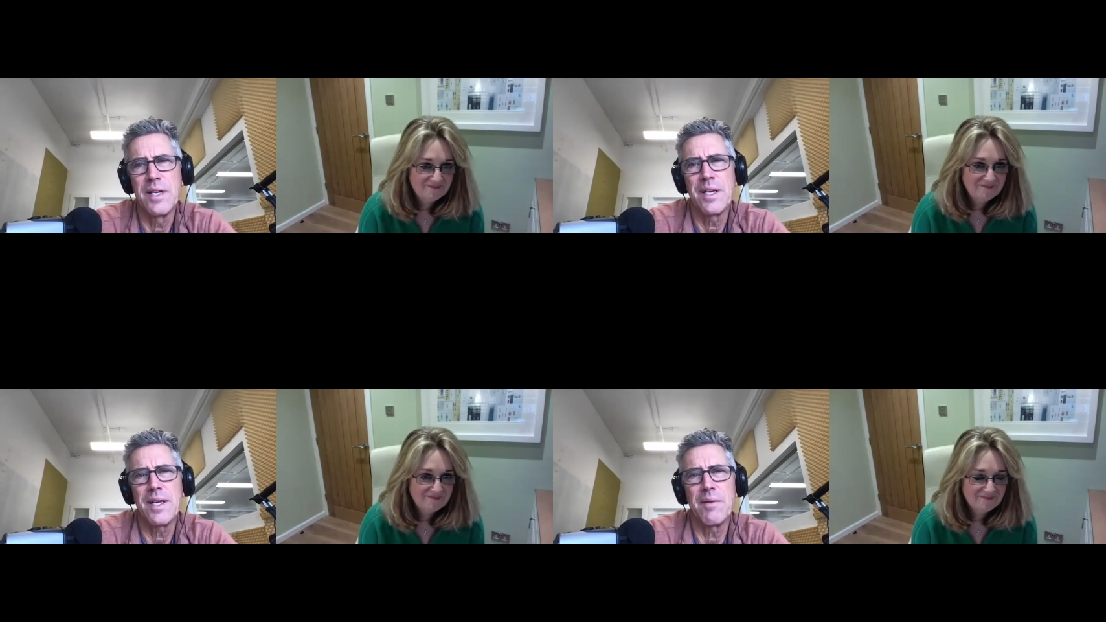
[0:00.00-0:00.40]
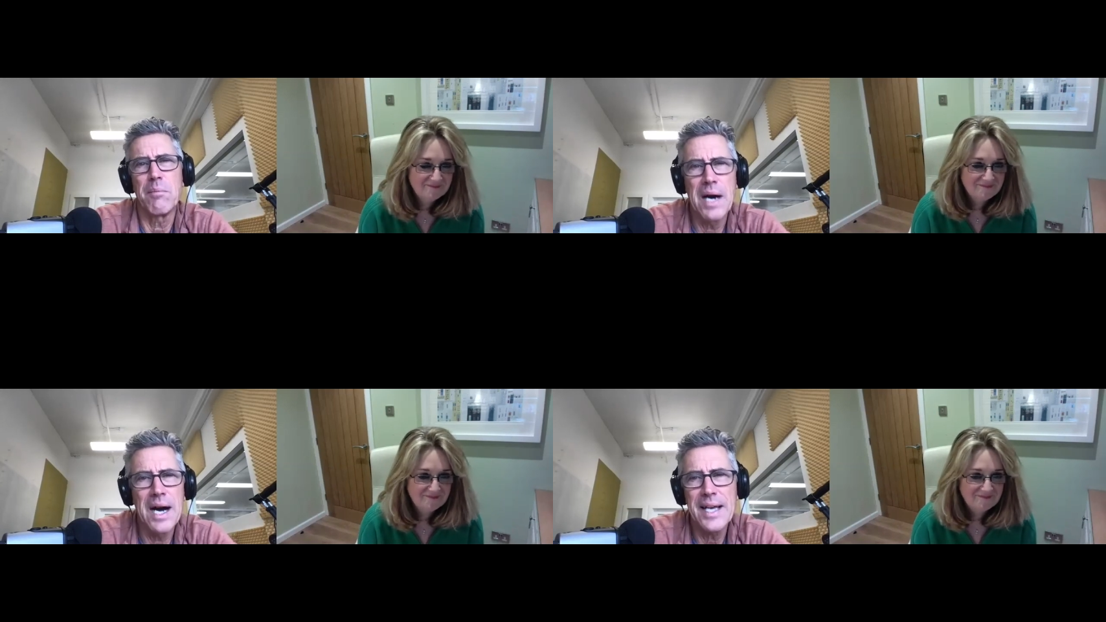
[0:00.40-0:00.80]
Speaker 1: in
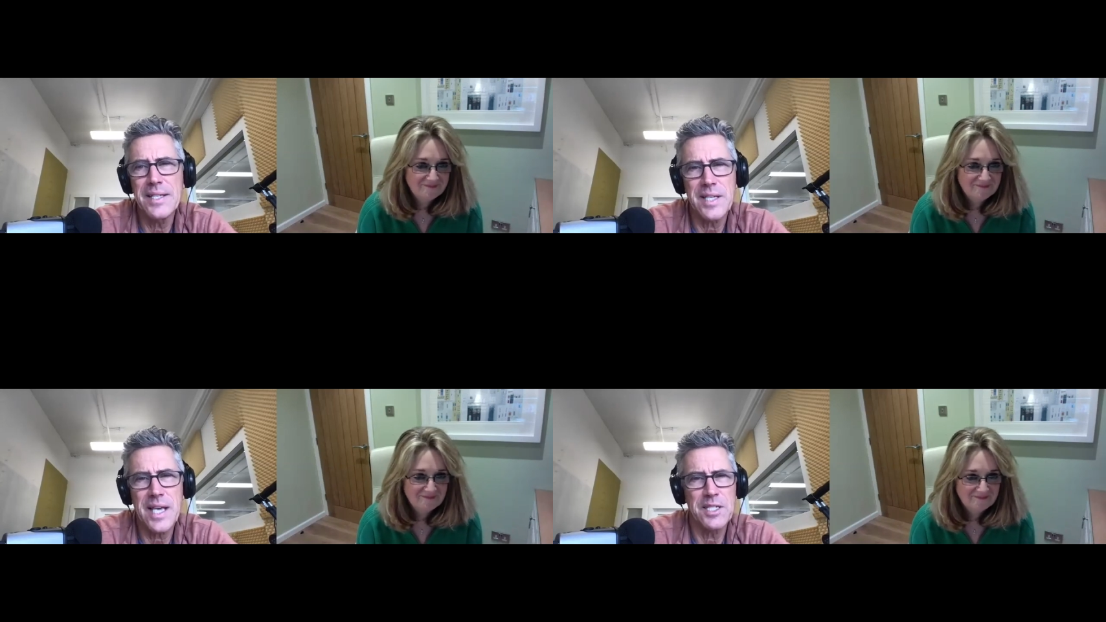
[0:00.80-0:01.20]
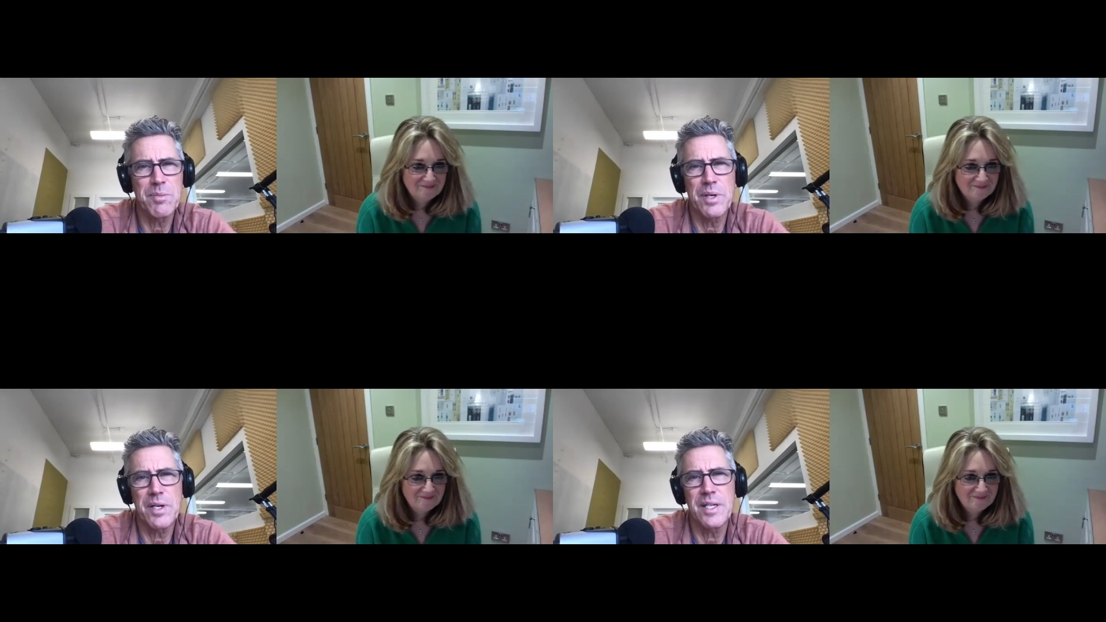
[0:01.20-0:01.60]
my
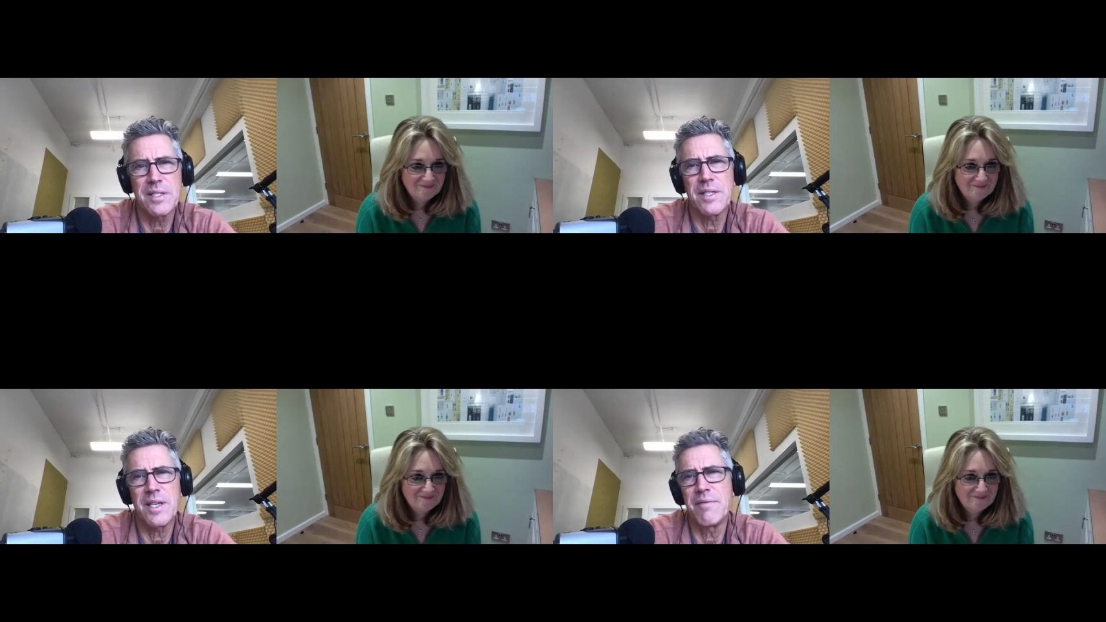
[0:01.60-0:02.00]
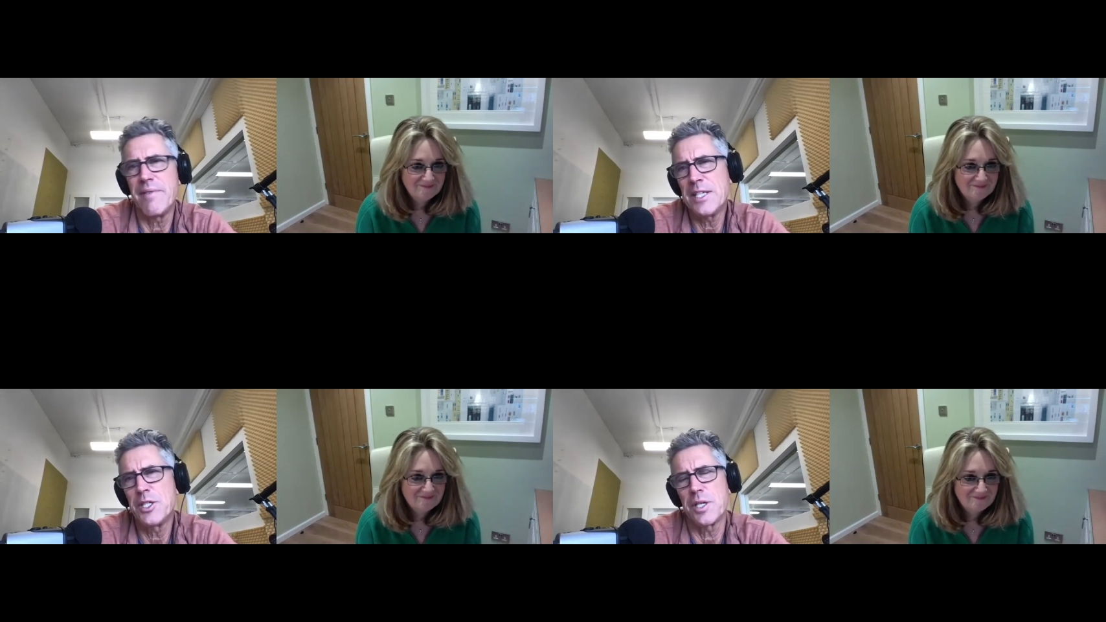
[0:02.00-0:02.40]
sketchbook is
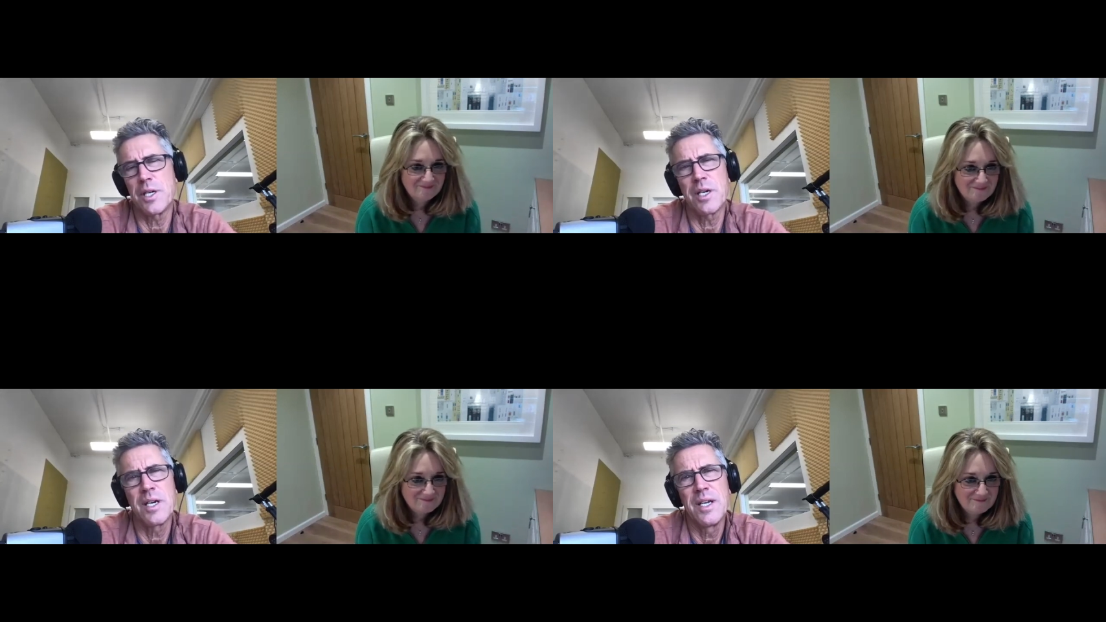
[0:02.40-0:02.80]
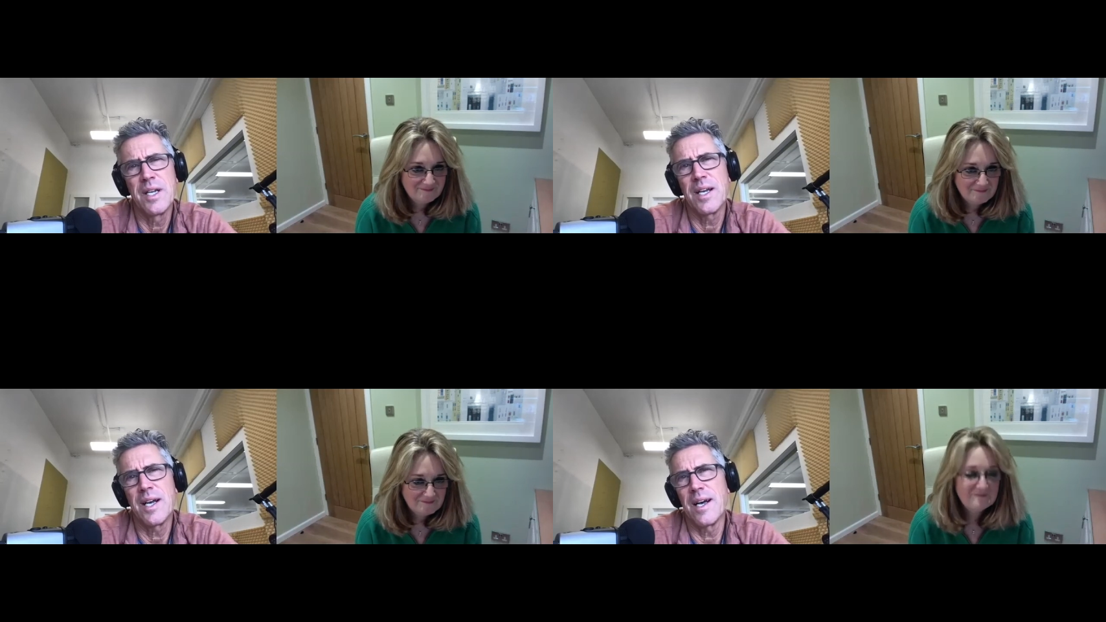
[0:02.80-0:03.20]
adventure
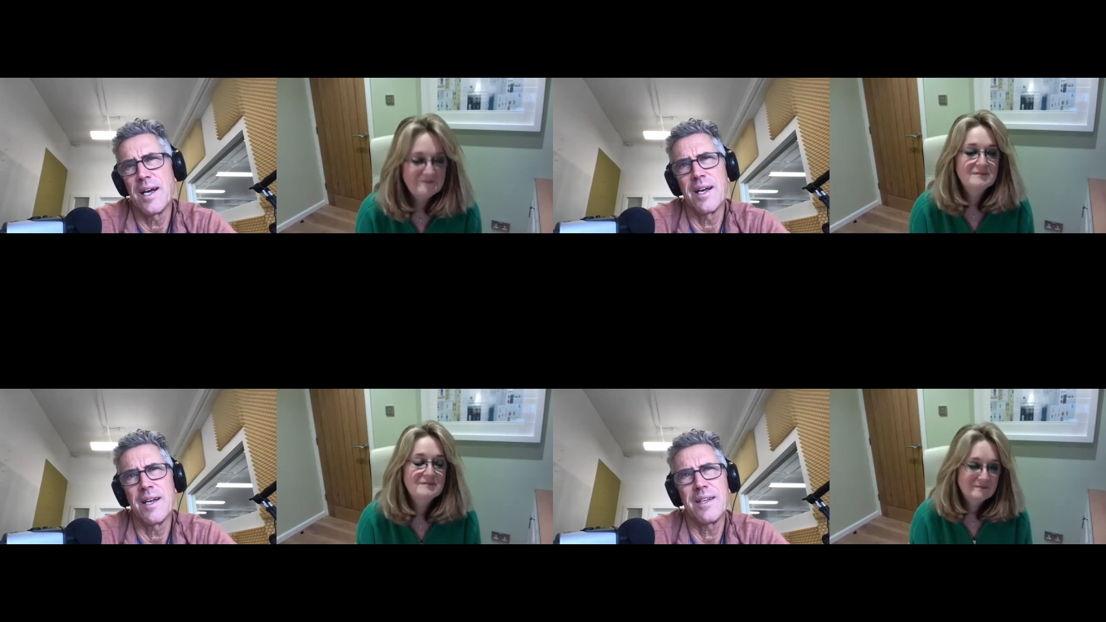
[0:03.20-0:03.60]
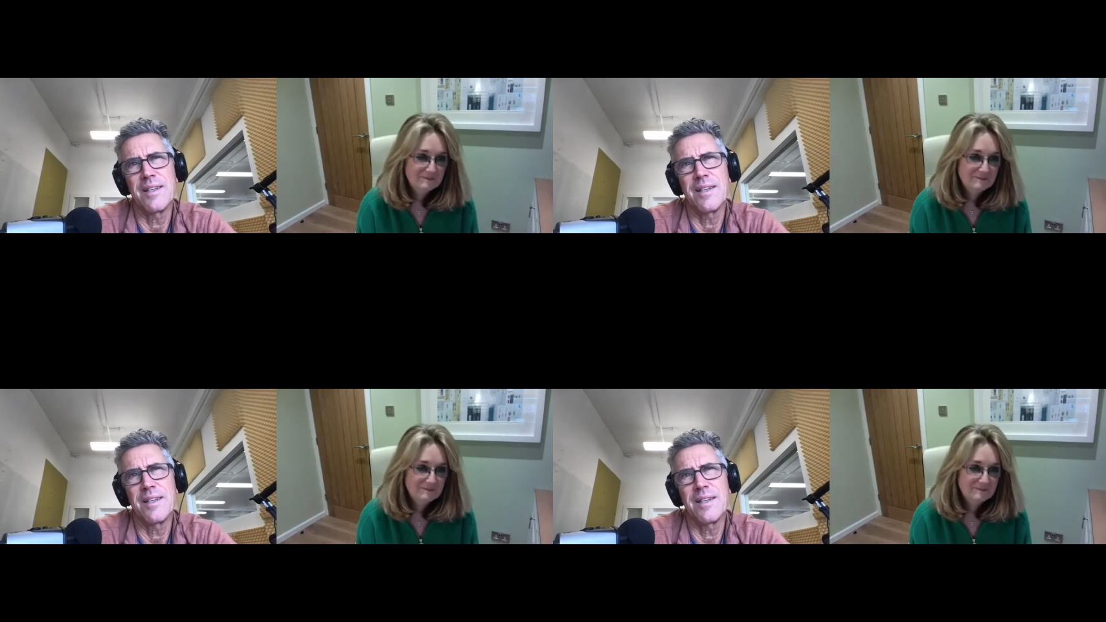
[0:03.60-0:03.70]
uh,